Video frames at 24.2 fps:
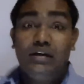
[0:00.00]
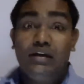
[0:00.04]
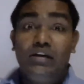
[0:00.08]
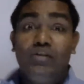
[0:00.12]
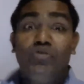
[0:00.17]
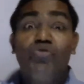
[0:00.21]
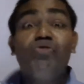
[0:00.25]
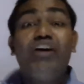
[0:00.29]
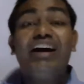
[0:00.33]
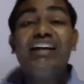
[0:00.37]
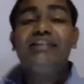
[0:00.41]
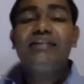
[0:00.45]

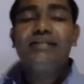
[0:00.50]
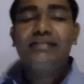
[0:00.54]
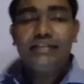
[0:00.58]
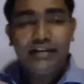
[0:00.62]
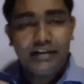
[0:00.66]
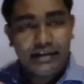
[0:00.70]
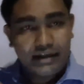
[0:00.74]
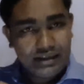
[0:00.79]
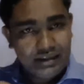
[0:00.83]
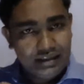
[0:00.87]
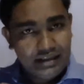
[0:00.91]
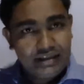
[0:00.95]
What the
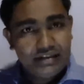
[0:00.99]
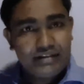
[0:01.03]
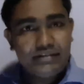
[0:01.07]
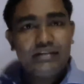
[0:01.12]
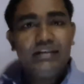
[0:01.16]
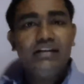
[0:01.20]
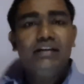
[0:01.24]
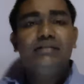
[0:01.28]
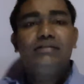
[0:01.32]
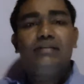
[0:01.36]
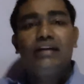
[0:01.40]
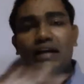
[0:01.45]
circle is.
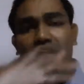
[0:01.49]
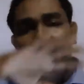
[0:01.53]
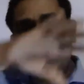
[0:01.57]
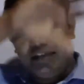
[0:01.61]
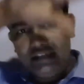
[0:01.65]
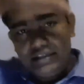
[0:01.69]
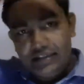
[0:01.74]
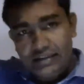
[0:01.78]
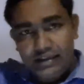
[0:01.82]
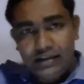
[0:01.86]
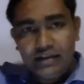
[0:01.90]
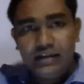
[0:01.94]
Circle
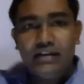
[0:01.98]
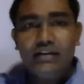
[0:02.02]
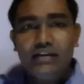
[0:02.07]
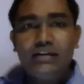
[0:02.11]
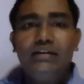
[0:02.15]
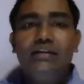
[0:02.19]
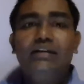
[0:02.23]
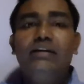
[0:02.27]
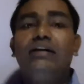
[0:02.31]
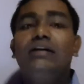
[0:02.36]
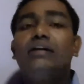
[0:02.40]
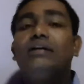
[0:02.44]
is
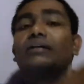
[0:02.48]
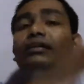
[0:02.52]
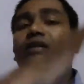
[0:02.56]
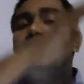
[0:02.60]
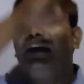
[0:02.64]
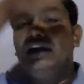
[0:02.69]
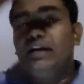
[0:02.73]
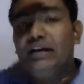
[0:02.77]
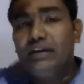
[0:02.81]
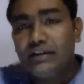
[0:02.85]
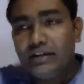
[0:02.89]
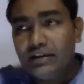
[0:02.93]

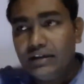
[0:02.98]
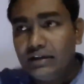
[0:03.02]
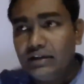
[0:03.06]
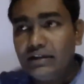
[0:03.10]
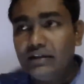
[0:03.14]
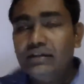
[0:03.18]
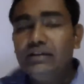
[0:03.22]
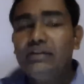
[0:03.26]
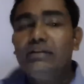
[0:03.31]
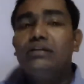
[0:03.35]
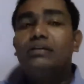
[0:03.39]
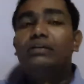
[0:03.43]
like
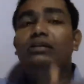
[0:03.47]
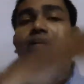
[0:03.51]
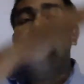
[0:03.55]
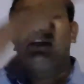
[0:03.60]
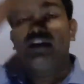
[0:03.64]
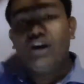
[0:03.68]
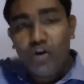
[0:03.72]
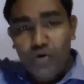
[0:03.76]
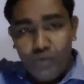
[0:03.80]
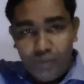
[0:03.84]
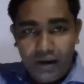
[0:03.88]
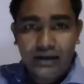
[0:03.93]

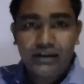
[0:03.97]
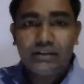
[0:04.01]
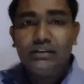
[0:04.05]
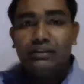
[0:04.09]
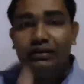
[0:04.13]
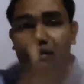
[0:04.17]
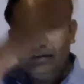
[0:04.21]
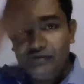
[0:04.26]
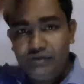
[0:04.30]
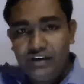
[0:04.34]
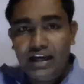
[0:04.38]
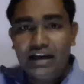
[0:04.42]
rauma.
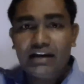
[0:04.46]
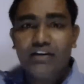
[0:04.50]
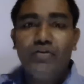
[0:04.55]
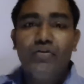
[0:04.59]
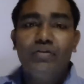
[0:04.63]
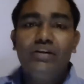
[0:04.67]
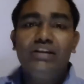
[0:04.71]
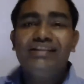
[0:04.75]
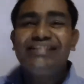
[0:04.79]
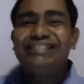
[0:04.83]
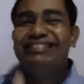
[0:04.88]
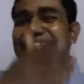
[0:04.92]
We are
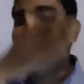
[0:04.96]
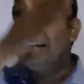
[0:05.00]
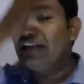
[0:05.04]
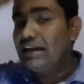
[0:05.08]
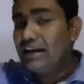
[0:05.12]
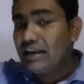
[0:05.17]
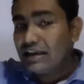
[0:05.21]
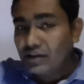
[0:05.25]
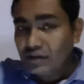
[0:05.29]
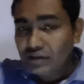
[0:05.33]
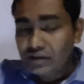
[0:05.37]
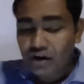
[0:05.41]
calling
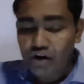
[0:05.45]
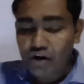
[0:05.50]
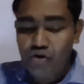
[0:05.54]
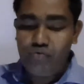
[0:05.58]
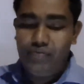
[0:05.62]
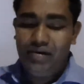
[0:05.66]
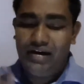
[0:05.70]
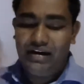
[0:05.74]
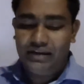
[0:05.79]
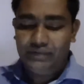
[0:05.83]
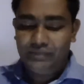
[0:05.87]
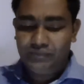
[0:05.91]
singular
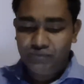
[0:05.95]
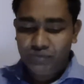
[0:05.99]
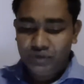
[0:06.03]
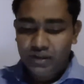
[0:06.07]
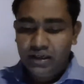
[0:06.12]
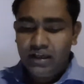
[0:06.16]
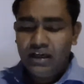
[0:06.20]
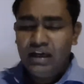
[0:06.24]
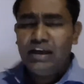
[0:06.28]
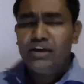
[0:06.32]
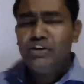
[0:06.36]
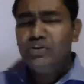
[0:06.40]
rauma.
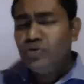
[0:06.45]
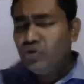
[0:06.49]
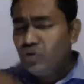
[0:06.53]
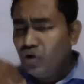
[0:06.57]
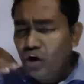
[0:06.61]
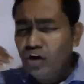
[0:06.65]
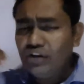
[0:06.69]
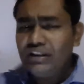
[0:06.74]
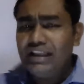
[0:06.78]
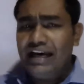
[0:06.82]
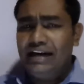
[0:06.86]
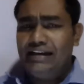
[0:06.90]
You
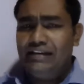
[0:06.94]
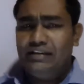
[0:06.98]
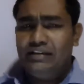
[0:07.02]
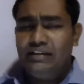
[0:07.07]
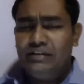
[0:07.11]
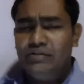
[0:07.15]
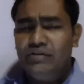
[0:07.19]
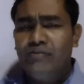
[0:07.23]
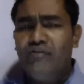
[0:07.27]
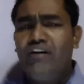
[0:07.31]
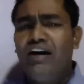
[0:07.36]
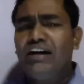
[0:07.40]
know that.
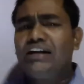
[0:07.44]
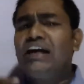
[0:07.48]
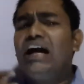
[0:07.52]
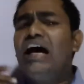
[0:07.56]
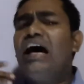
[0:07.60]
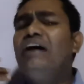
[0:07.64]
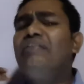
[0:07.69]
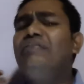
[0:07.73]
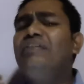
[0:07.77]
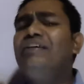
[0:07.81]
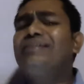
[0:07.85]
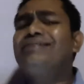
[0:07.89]
What
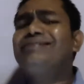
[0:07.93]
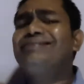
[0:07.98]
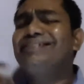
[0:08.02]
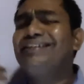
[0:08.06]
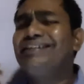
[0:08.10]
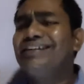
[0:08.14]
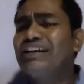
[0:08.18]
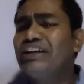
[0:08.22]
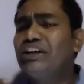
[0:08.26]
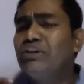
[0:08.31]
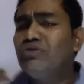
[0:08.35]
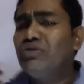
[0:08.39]
are the
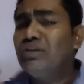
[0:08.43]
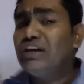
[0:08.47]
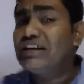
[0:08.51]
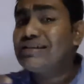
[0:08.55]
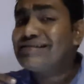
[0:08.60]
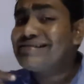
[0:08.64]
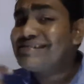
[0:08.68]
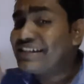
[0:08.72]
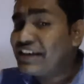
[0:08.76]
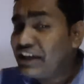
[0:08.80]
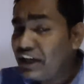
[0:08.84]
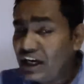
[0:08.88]
circular
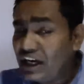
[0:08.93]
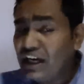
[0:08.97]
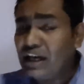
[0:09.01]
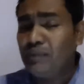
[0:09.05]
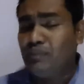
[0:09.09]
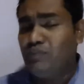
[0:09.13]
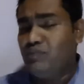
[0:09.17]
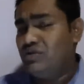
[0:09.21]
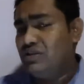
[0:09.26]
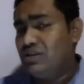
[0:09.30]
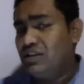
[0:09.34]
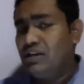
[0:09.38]

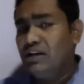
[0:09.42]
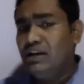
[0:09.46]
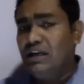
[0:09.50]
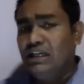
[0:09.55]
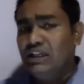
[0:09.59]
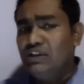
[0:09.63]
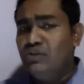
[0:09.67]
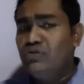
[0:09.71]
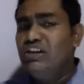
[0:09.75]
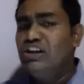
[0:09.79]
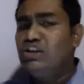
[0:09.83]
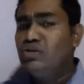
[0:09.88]
shapes?
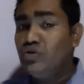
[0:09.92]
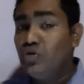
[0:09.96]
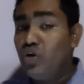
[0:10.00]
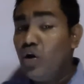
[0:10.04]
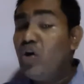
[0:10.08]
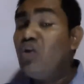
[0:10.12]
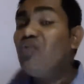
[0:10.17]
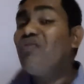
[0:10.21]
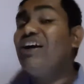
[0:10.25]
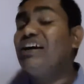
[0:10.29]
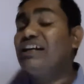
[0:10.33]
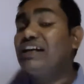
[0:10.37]
You need to know
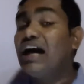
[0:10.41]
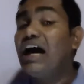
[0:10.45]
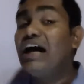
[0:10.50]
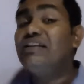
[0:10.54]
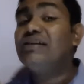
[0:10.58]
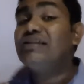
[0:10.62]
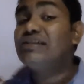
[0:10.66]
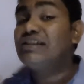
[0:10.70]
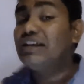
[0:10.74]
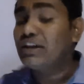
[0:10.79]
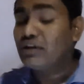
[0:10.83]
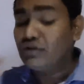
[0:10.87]
what are the
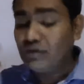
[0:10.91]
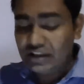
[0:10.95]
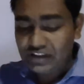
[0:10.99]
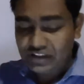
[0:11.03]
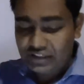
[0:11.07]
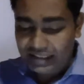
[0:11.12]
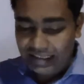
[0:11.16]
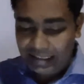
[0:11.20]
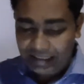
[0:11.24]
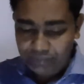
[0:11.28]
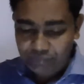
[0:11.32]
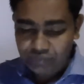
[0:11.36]
circular
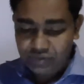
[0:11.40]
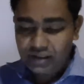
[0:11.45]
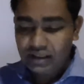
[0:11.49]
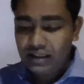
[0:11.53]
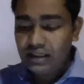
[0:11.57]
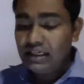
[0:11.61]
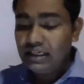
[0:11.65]
shapes.